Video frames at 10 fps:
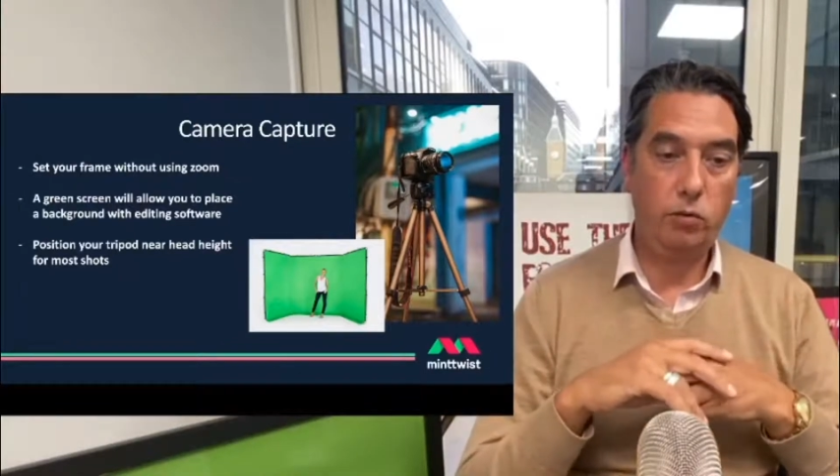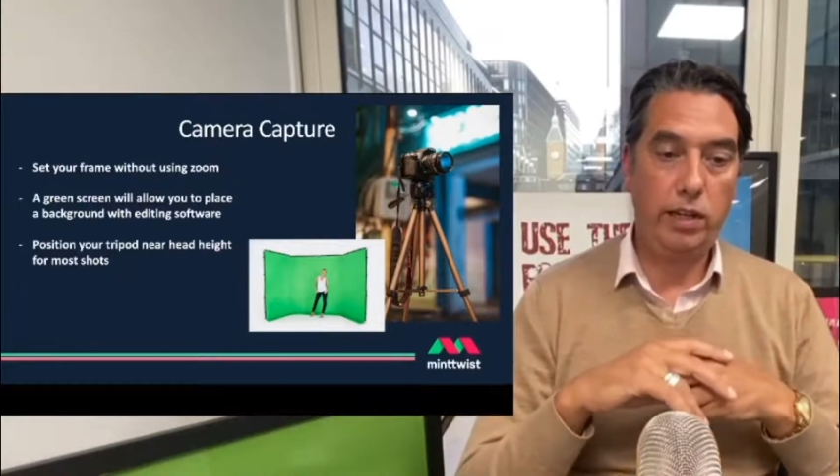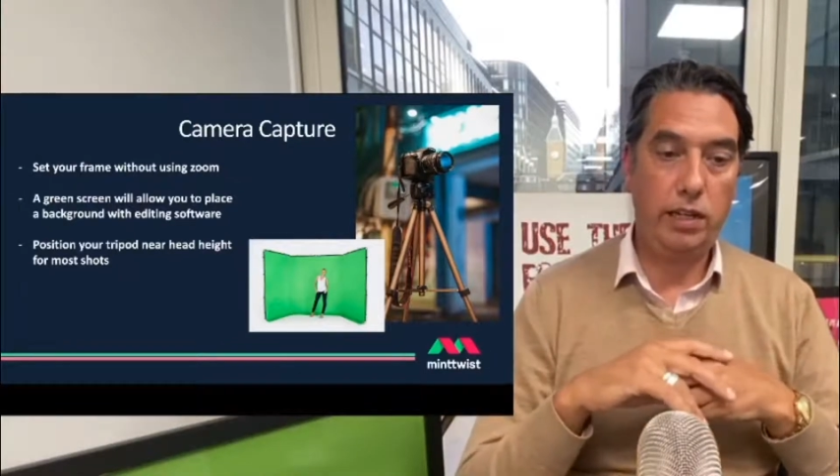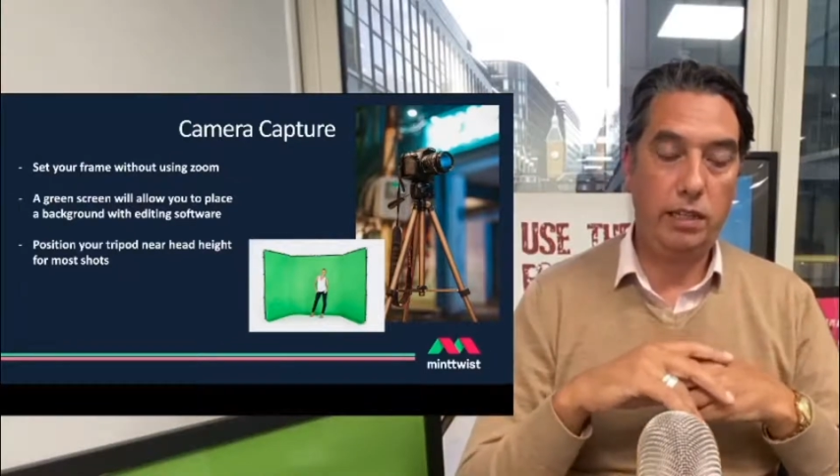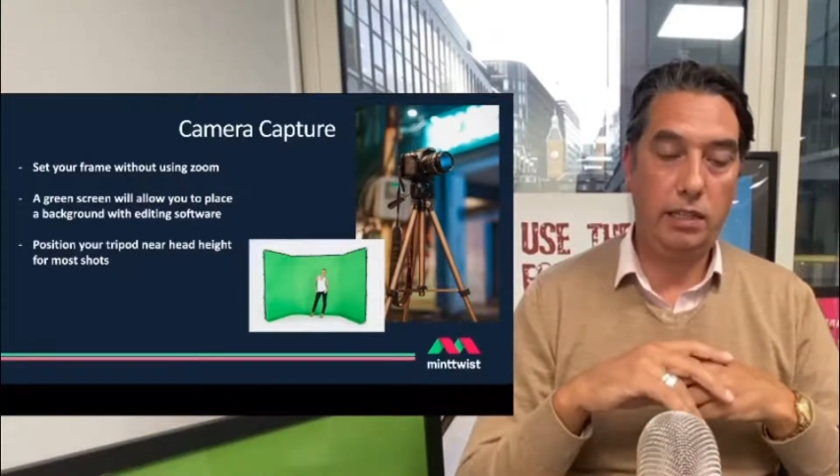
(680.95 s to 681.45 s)
we
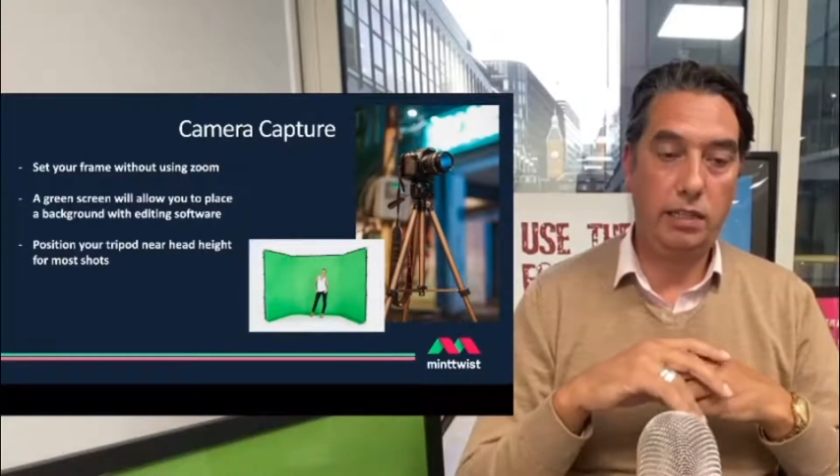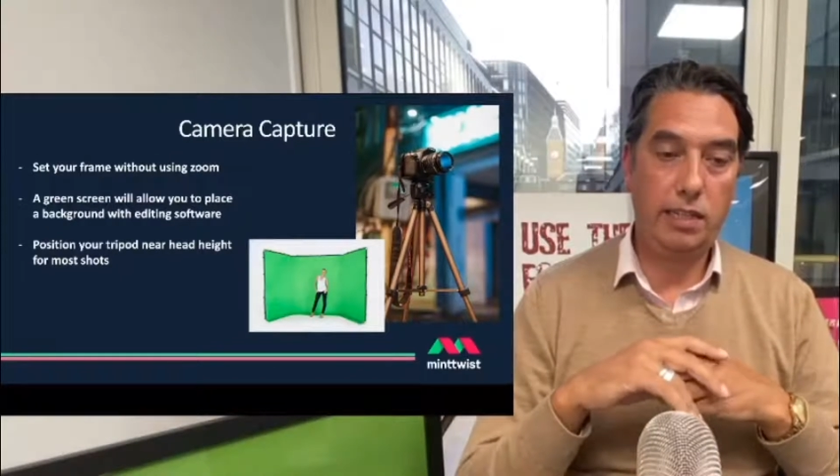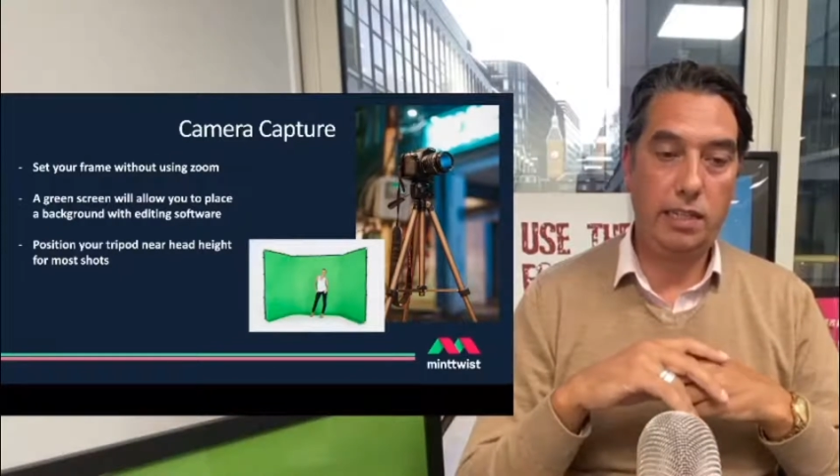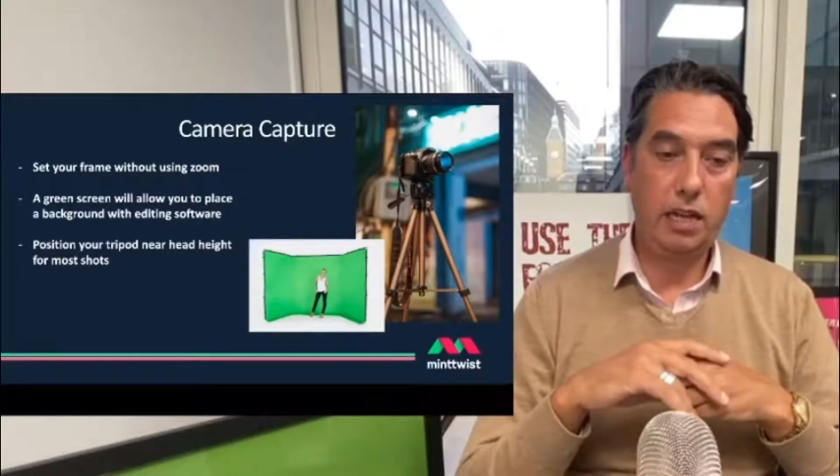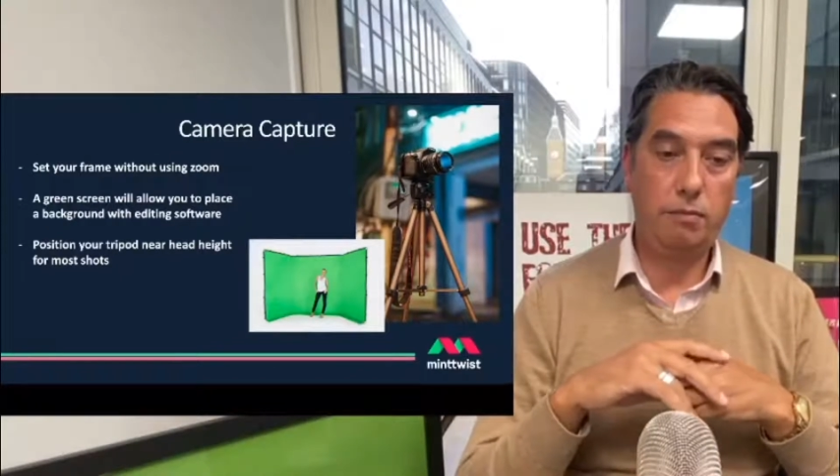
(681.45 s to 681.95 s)
can
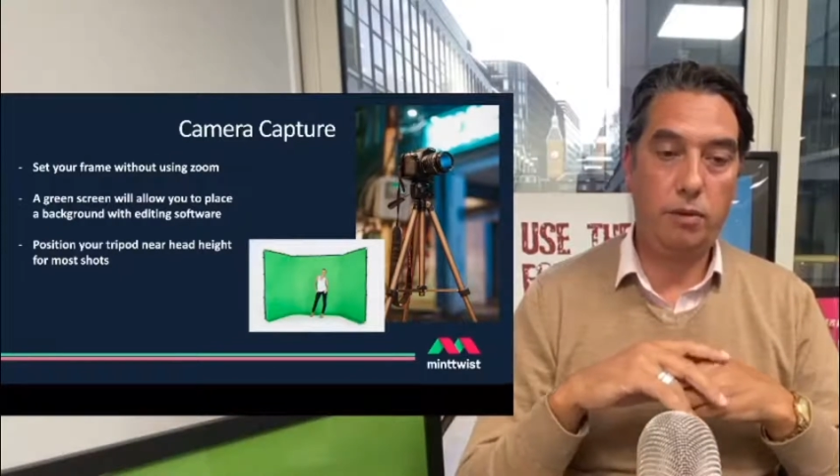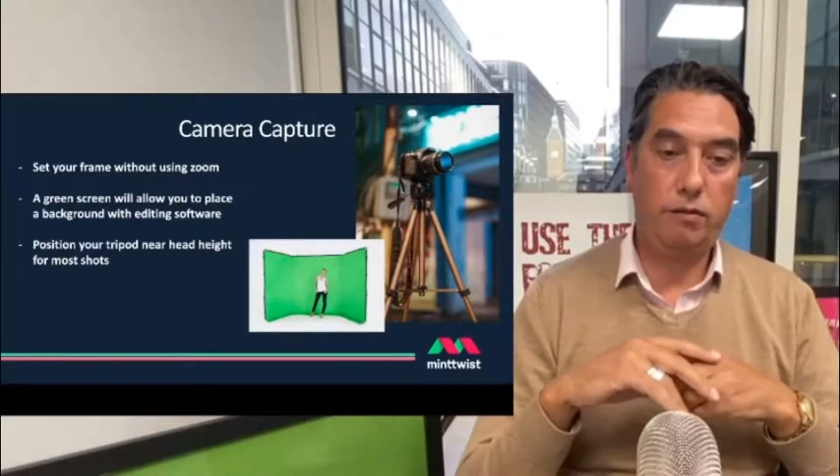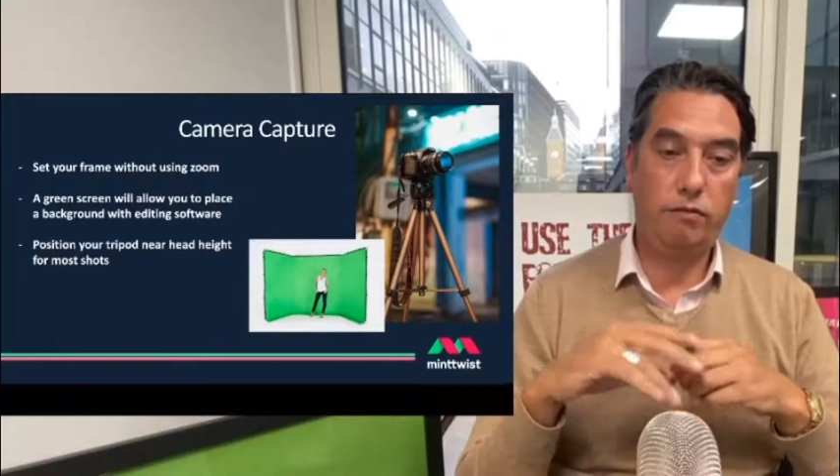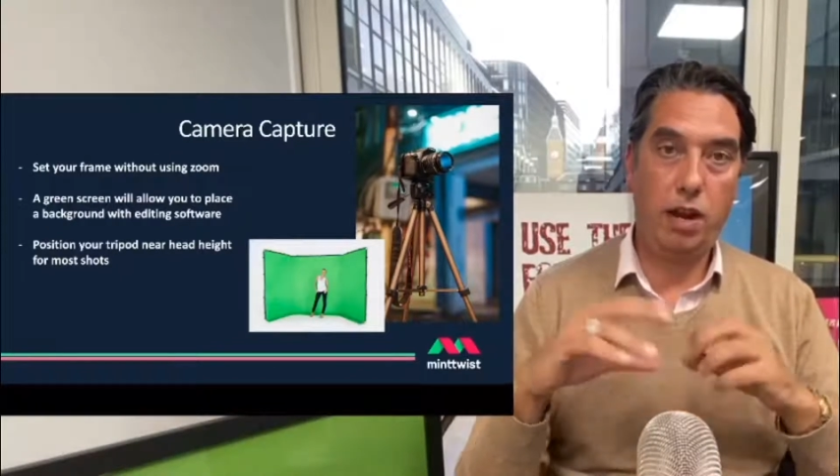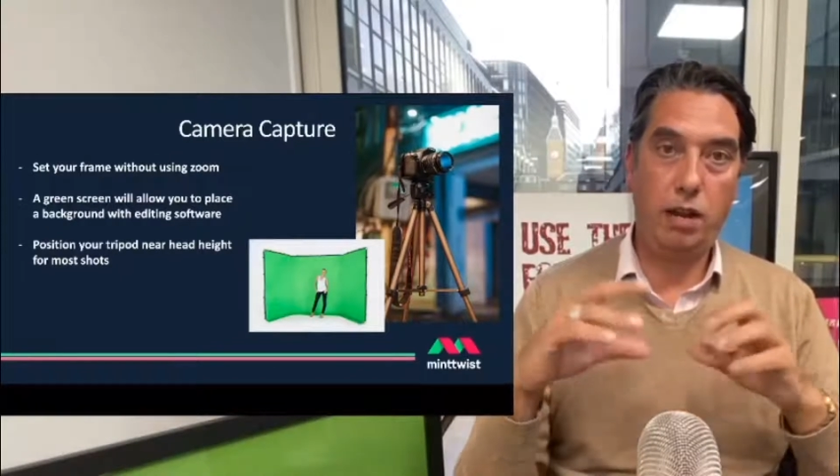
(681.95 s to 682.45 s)
set up
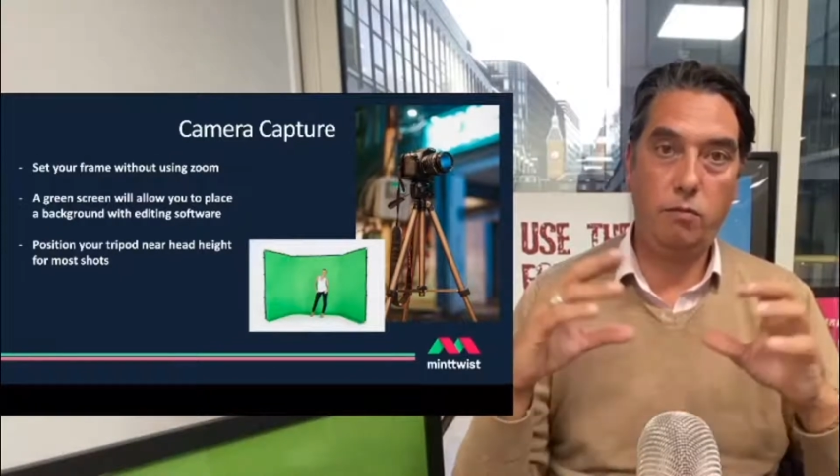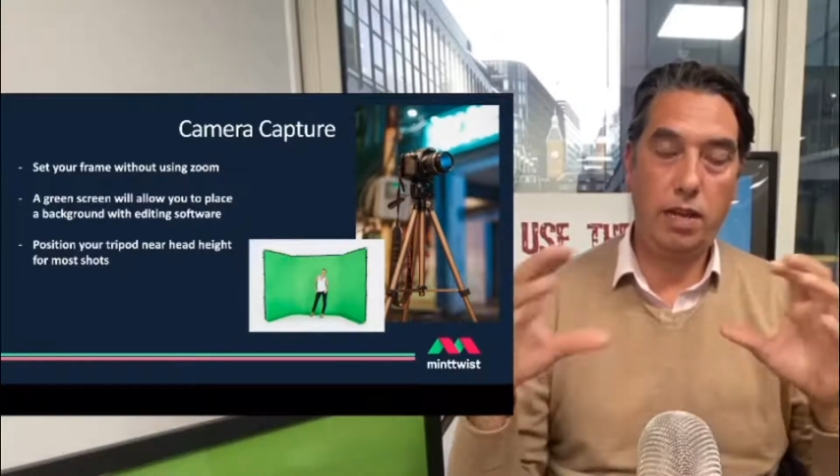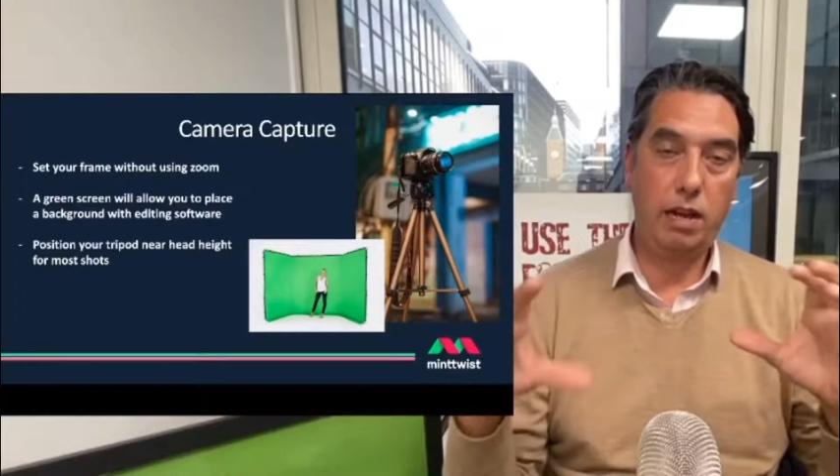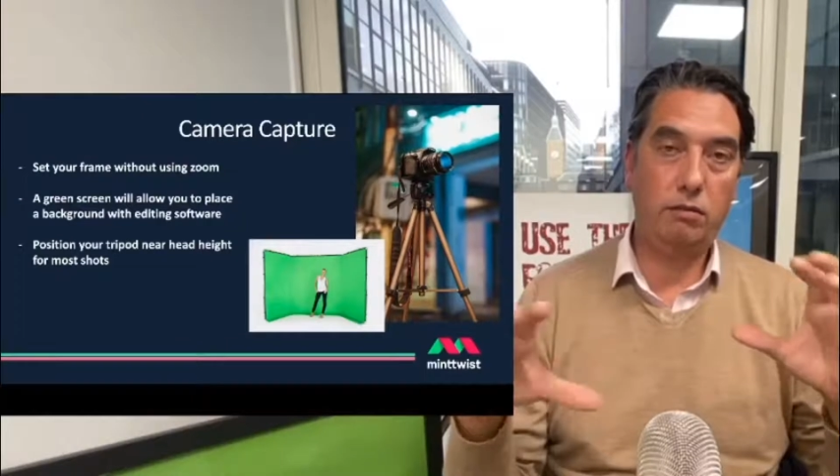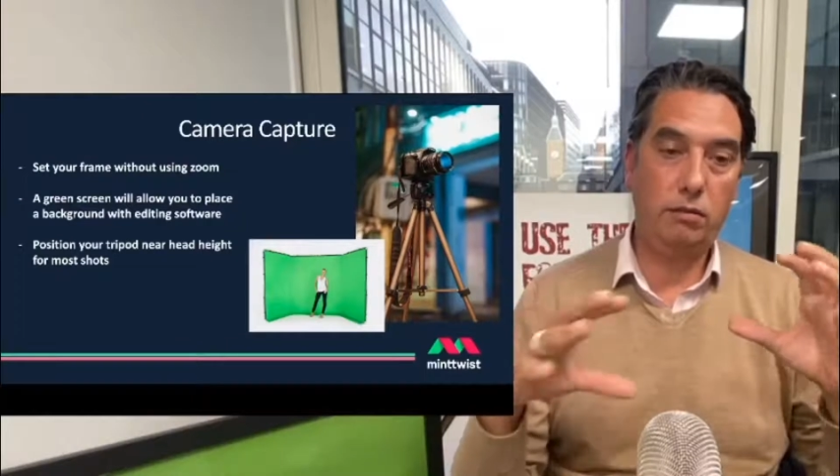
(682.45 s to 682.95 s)
off frame
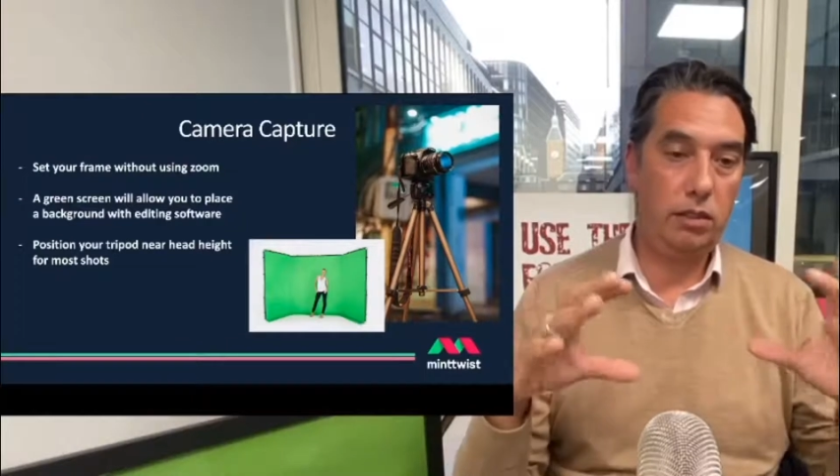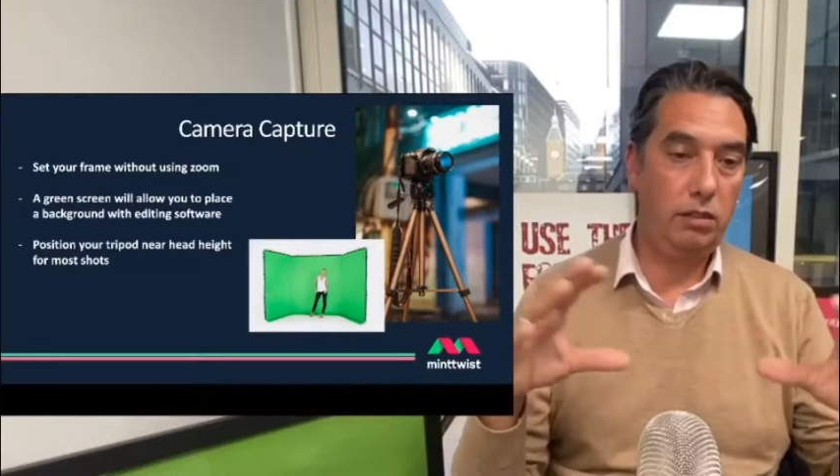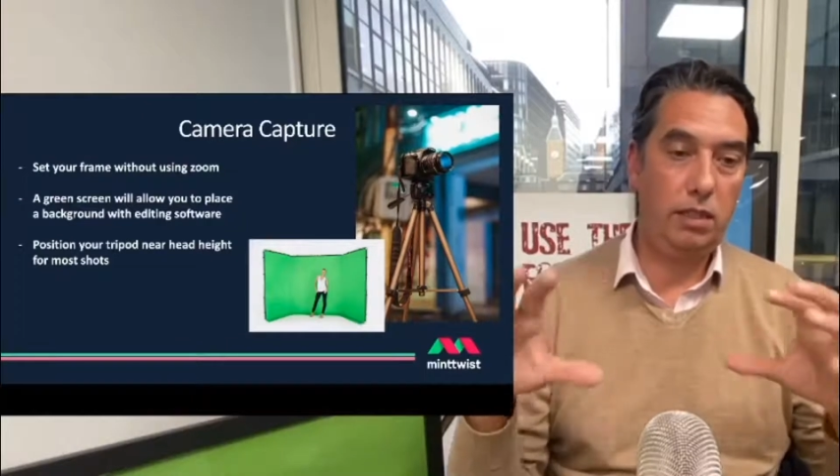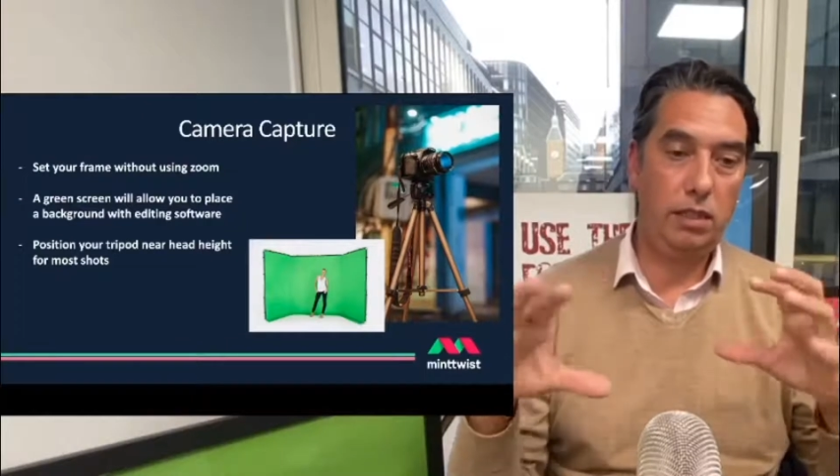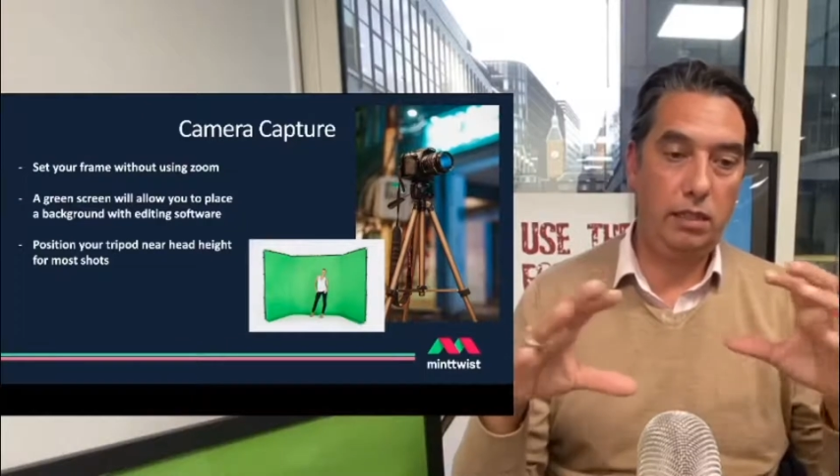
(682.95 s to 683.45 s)
without
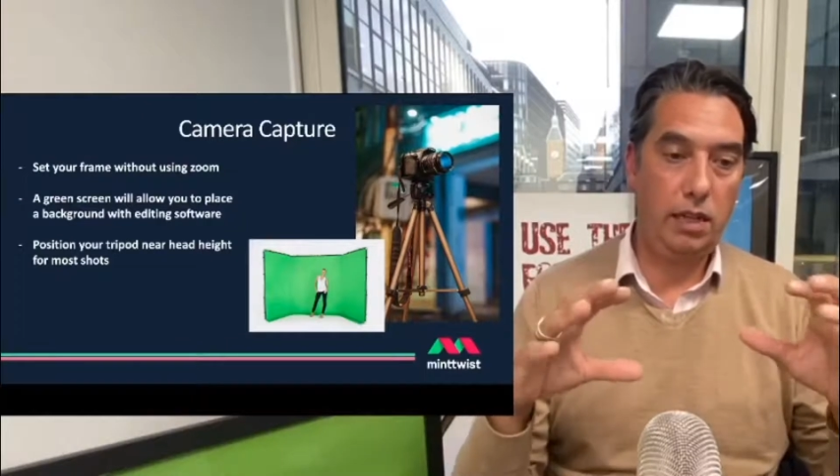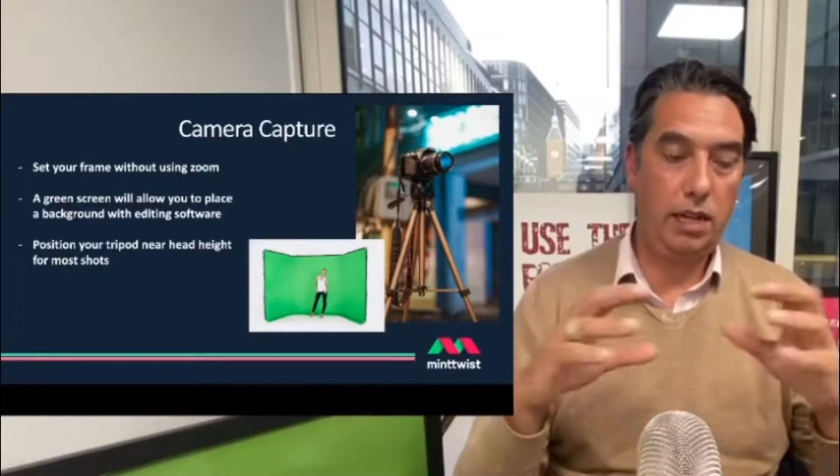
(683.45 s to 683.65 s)
using